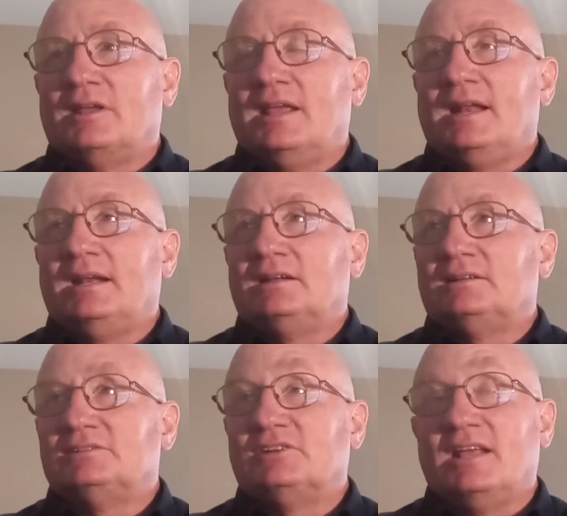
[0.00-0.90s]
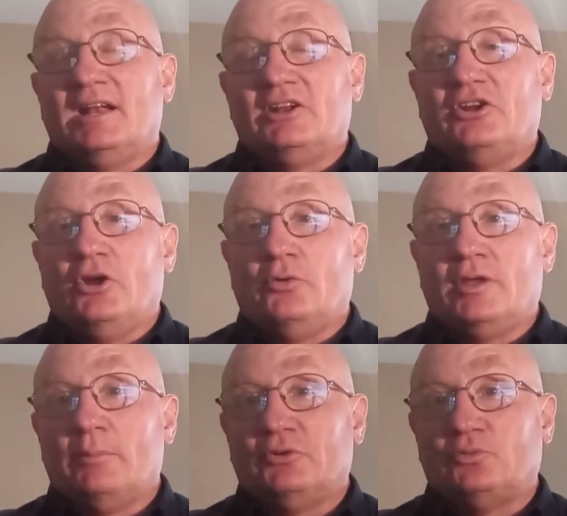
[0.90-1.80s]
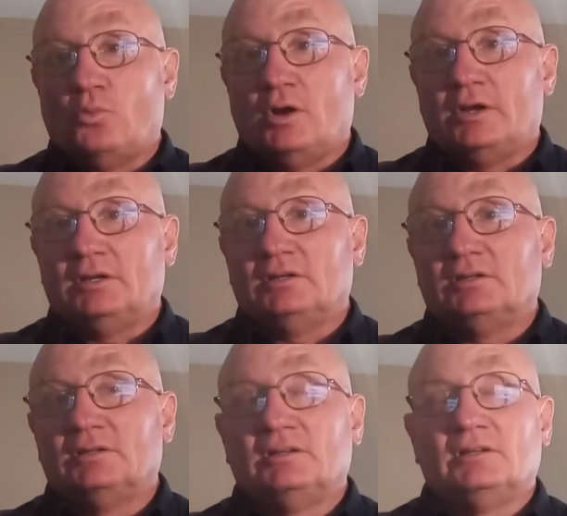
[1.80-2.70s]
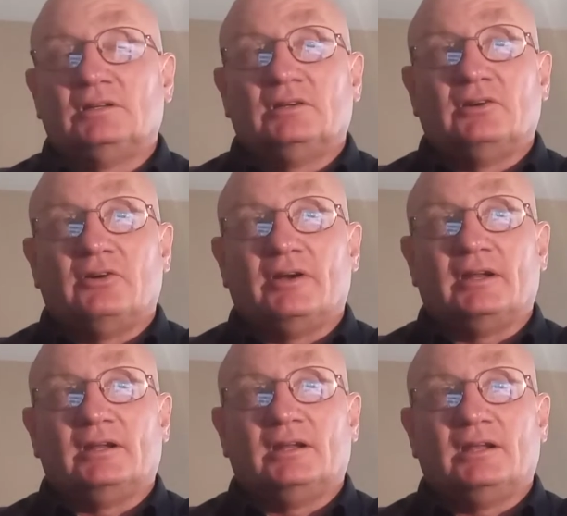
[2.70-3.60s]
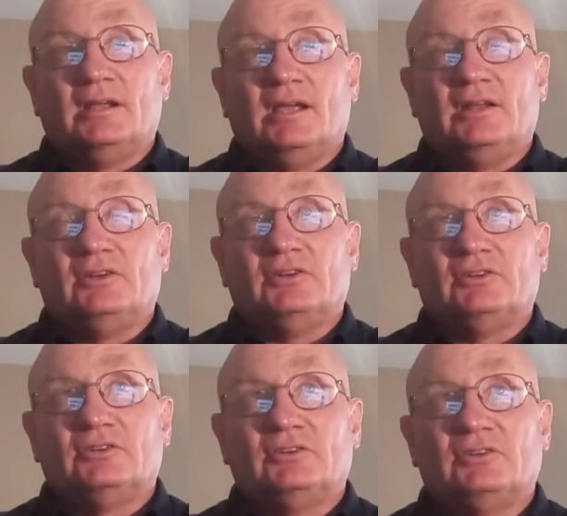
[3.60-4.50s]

getting getting to know them is one, right? And